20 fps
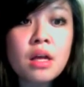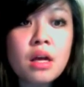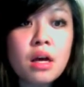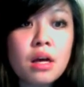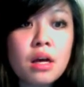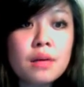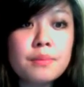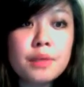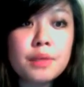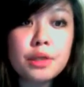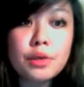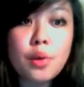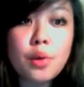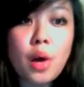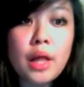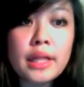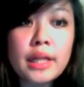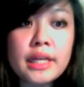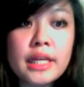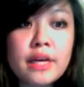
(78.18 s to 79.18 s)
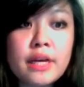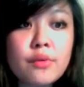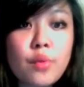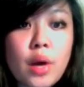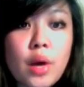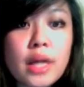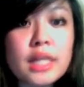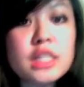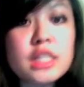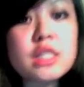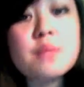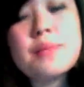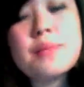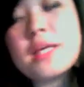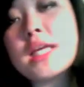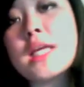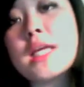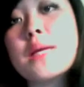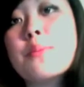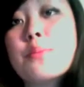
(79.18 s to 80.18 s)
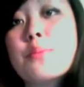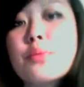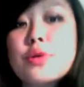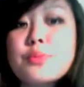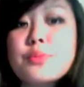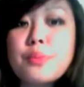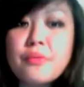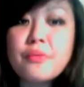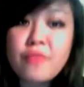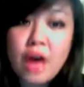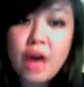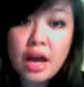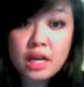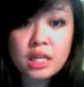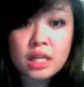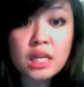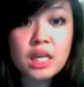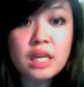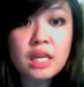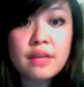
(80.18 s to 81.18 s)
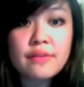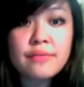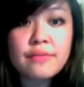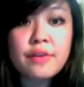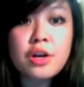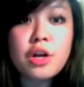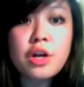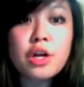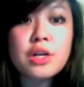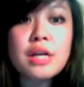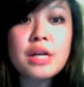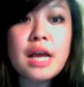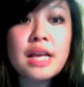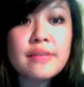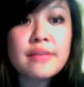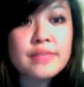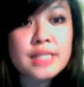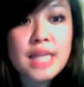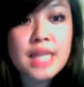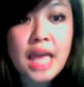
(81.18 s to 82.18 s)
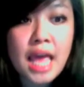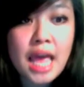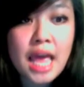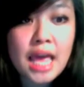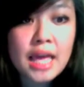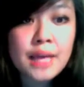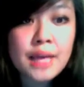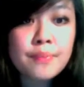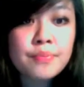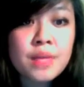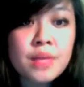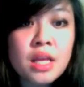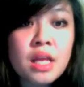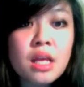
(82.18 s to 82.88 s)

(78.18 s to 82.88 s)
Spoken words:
Her quality of wanting to be provocative, her naivete,